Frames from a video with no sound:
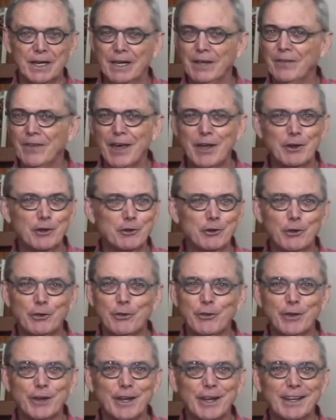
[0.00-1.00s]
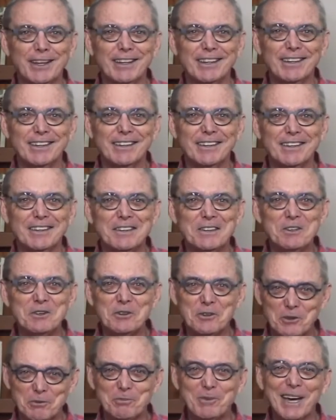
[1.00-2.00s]
Isn't that a good thing?
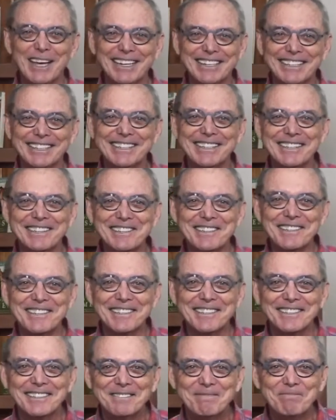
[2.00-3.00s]
You bet it is.